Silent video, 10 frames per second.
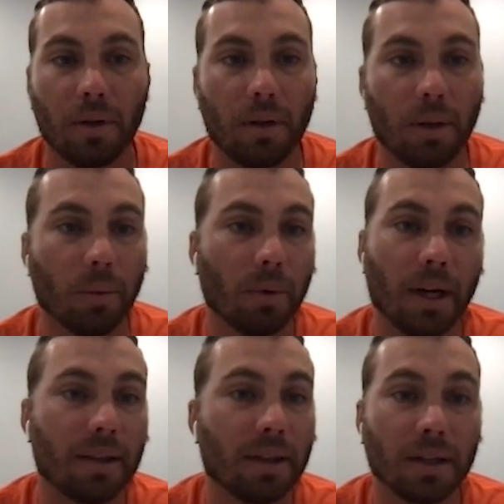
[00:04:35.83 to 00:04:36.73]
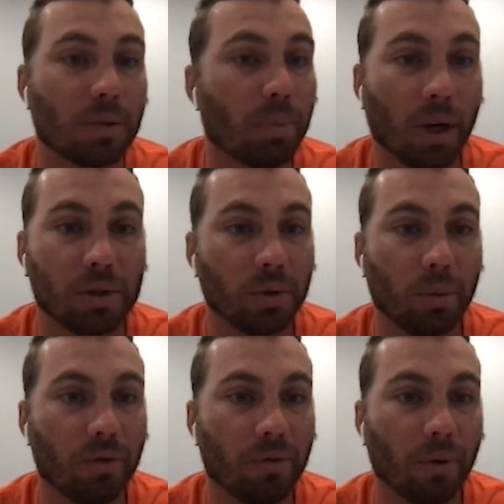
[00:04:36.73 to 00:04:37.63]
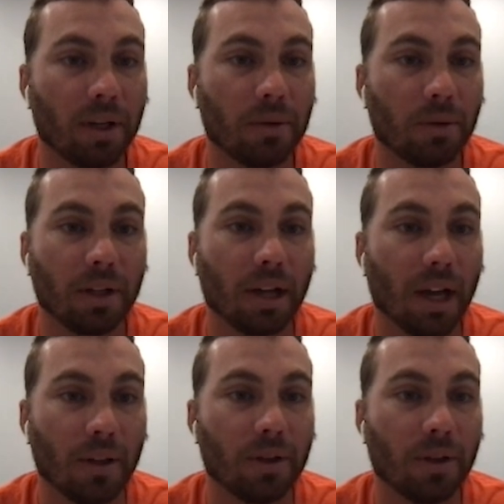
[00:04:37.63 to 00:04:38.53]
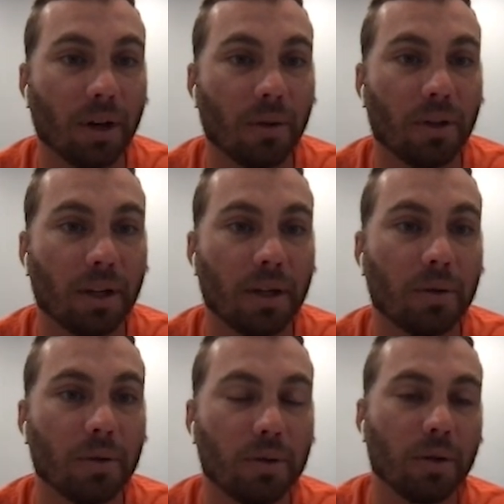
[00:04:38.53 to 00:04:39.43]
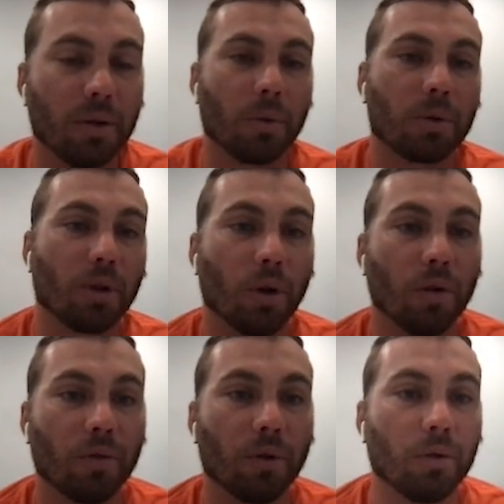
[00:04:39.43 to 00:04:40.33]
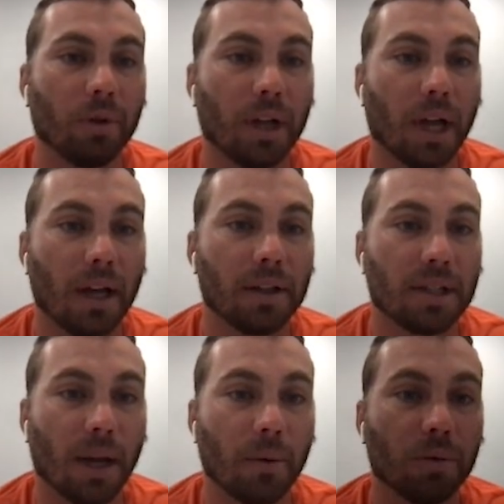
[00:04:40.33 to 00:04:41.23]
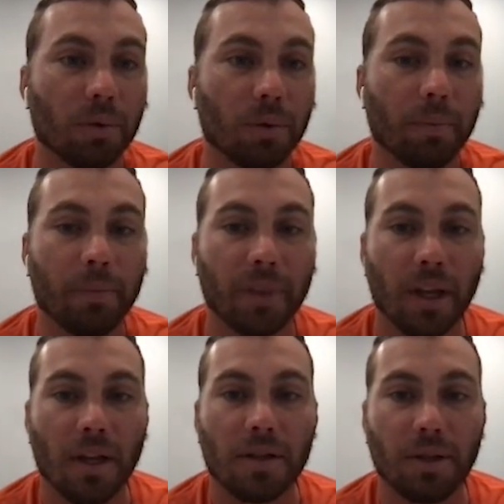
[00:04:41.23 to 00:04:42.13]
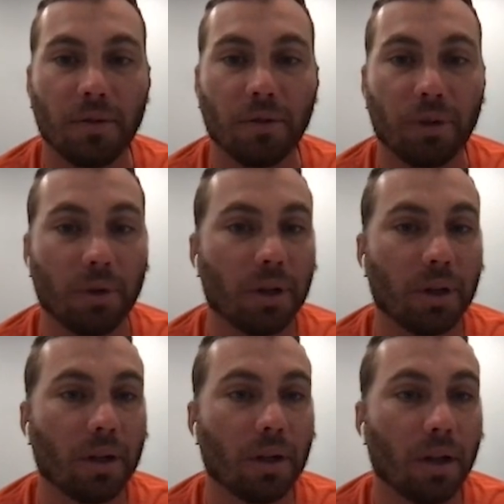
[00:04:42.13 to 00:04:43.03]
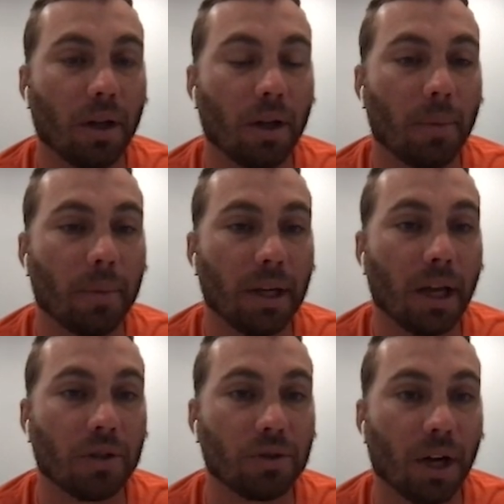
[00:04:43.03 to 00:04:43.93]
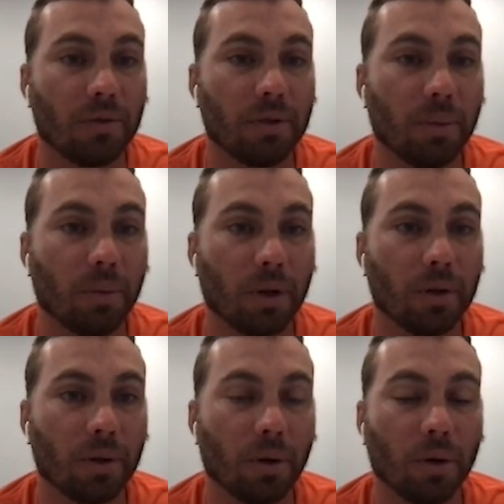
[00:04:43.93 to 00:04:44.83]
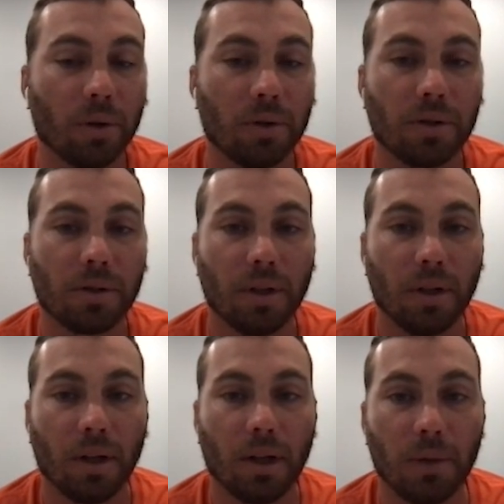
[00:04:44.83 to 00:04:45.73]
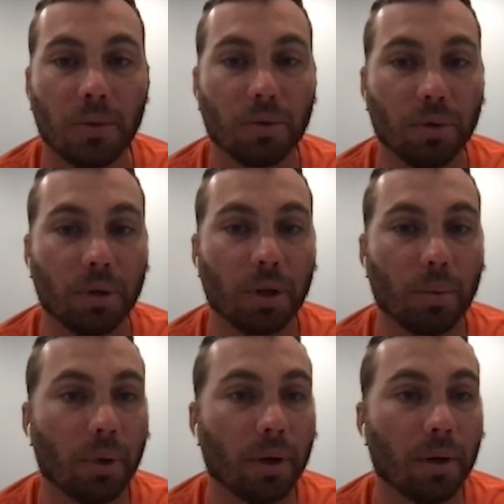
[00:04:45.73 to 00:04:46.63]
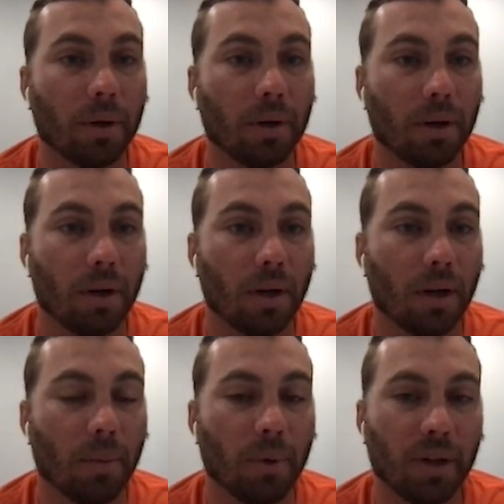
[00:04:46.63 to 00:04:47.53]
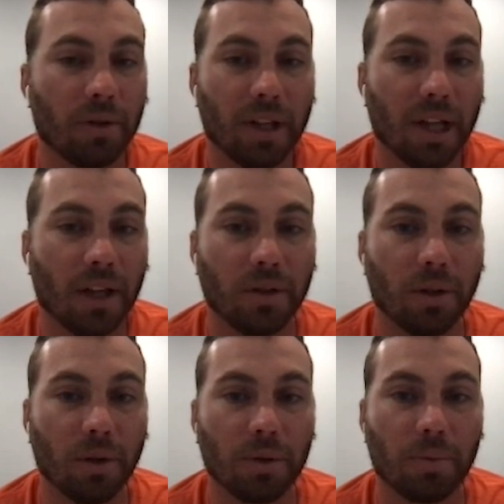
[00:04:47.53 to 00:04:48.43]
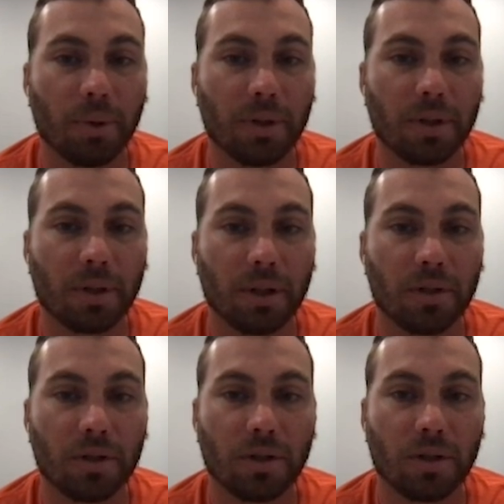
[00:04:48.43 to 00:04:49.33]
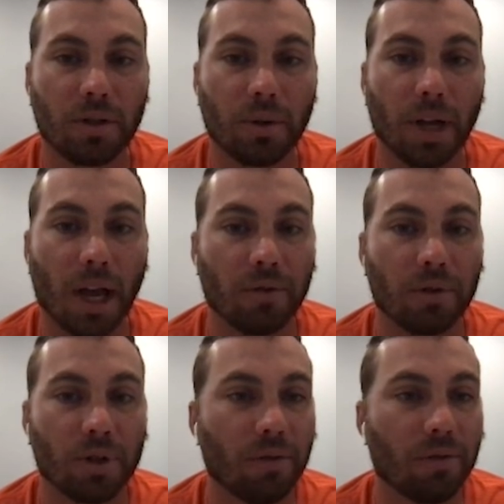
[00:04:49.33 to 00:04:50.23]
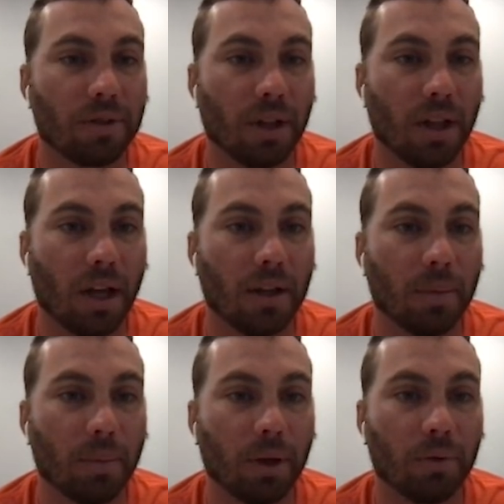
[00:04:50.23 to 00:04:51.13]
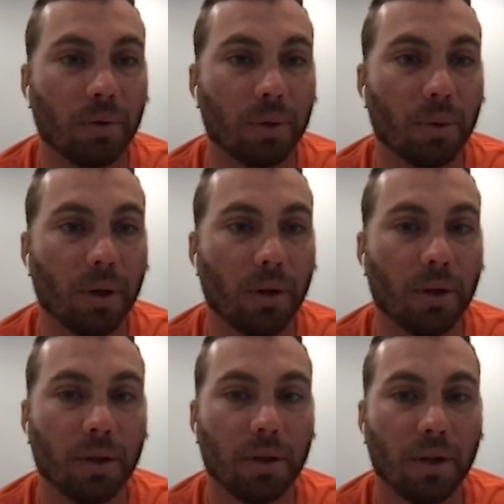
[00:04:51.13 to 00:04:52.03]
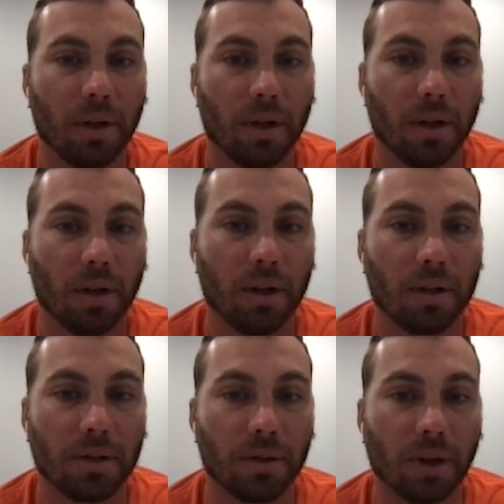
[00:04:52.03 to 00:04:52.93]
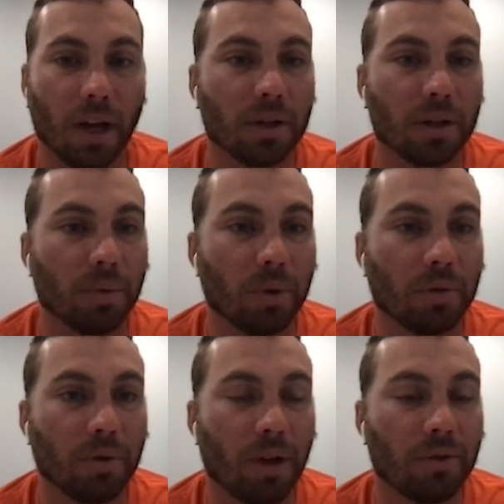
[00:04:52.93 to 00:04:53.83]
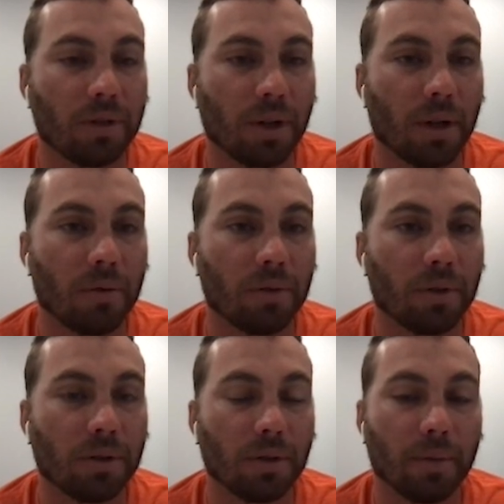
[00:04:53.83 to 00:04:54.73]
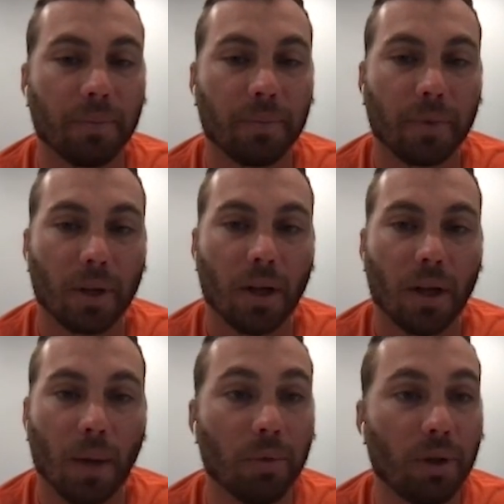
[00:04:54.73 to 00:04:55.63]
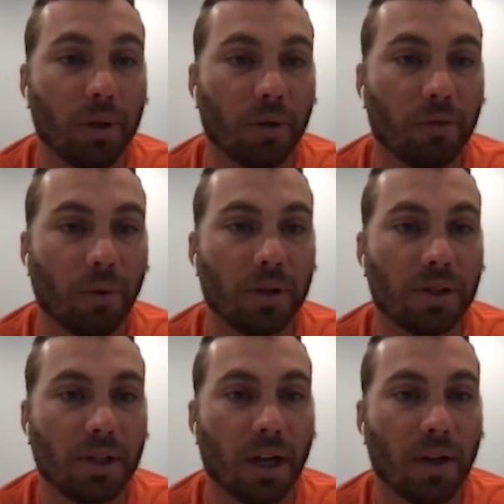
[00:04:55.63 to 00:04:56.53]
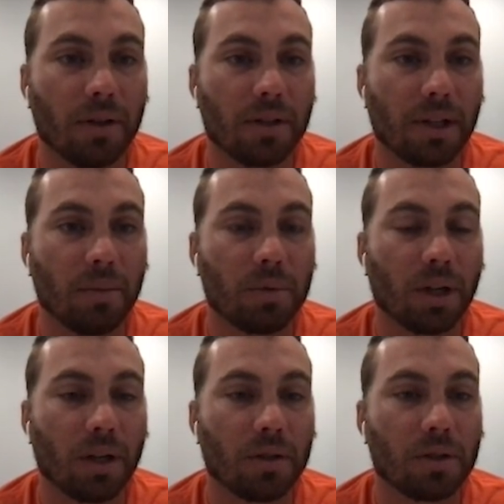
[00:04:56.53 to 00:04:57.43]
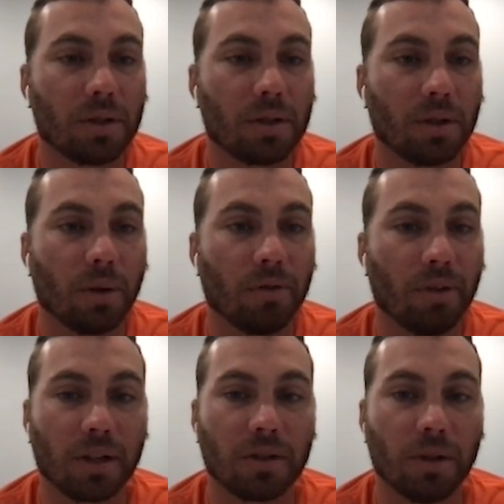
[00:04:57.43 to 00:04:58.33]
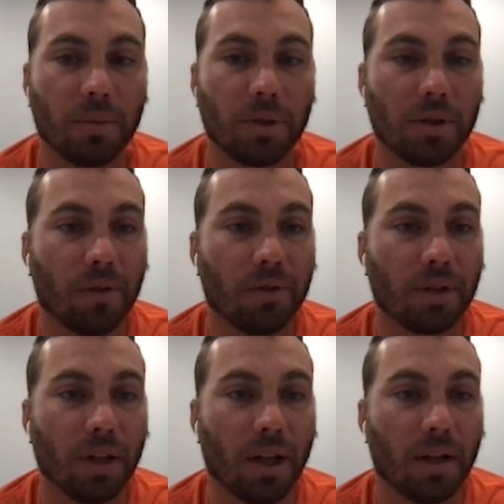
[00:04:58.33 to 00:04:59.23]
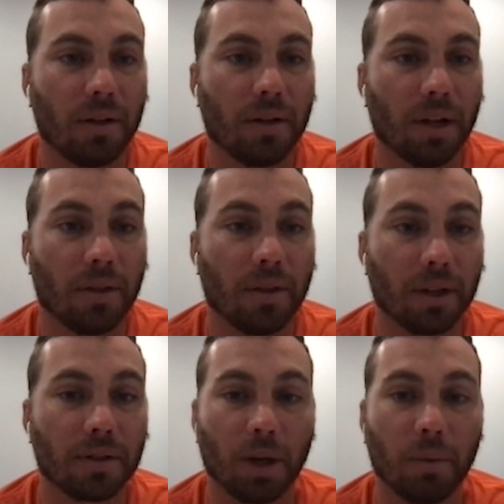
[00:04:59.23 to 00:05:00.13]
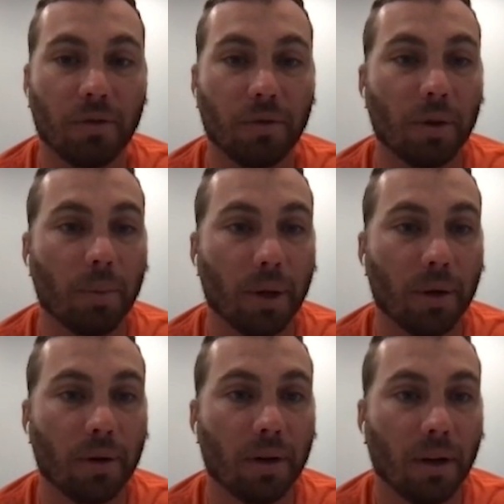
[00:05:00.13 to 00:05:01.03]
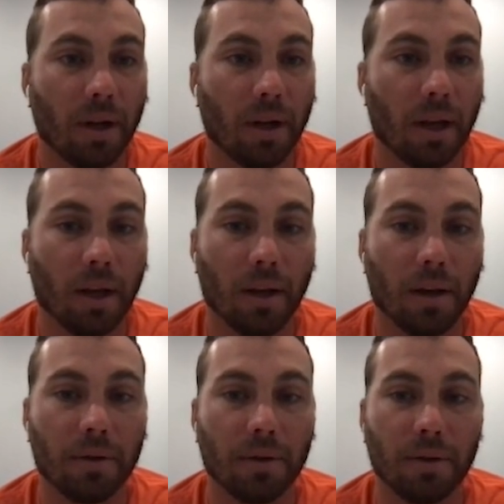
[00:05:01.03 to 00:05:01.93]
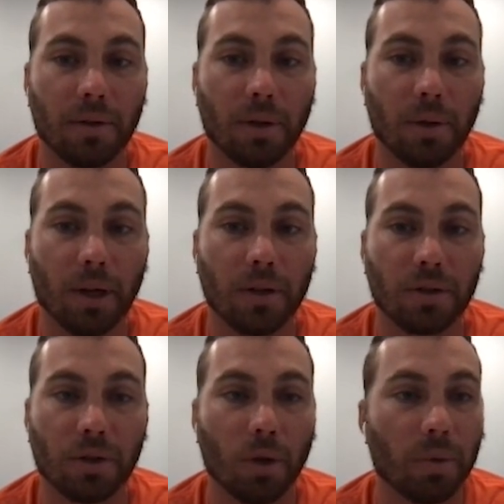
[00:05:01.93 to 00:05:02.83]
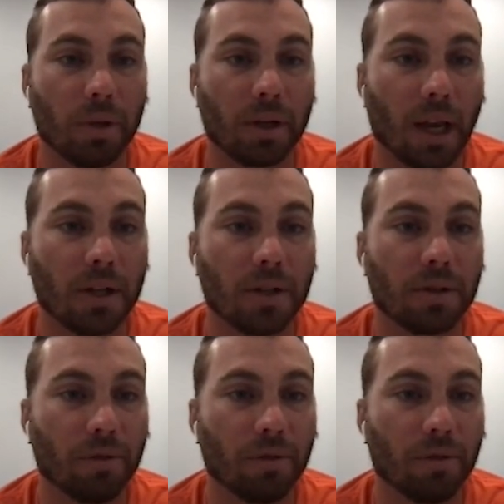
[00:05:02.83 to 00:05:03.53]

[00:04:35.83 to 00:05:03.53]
they were anything special before he really got there. I don't think he, took over a really highly touted room. Steve Avila, he got drafted, one of their guards. He was a really good player. But other than that, it was basically just, an average offensive line that played really well, and they still got an explosive offense out of it. So I'm really looking forward to see how this scheme change, affects Clemson's offensive line. I think it's going to be for the better. And, I just hope that Cade's